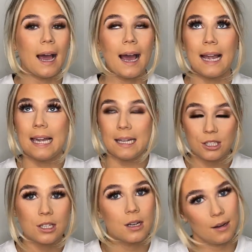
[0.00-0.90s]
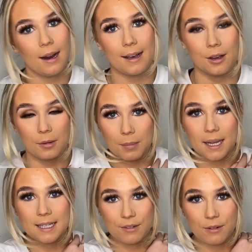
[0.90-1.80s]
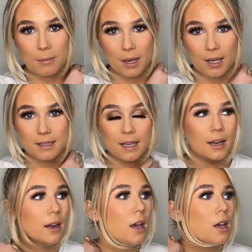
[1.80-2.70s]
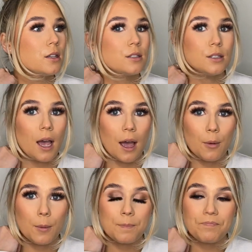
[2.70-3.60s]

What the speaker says: I literally look like a complete different person. So